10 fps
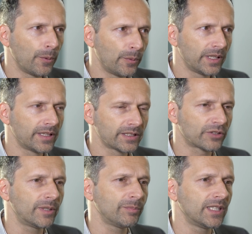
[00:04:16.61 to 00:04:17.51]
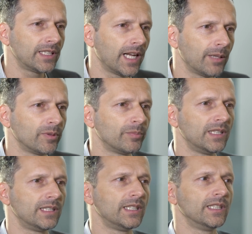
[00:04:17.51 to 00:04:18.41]
with scripting
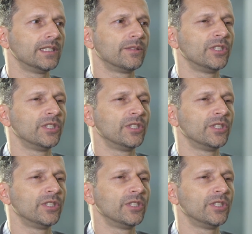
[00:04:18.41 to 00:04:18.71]
capabilities